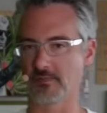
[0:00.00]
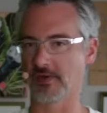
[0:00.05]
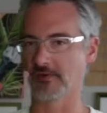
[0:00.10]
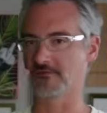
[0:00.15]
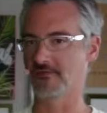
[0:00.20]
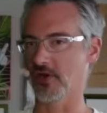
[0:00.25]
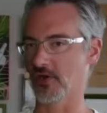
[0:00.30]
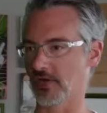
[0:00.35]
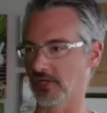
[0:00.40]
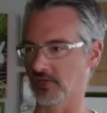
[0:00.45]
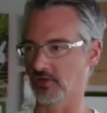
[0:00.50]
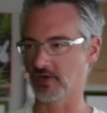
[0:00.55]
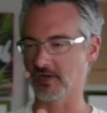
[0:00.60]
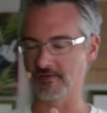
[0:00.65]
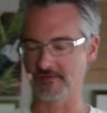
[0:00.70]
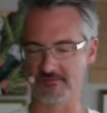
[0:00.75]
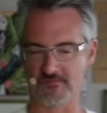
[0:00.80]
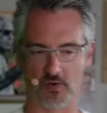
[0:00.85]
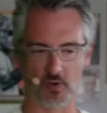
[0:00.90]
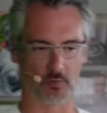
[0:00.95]
But very
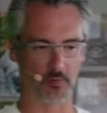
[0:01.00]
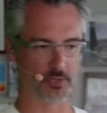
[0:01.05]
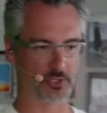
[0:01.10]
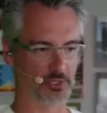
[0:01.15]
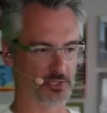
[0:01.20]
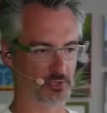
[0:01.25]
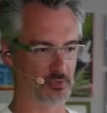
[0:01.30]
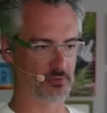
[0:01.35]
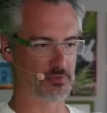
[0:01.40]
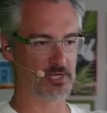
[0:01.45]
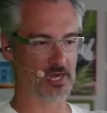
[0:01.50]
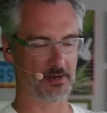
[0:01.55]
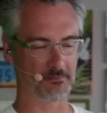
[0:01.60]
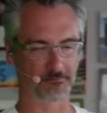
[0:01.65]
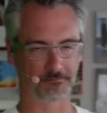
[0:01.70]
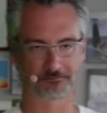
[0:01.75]
looking forward to that.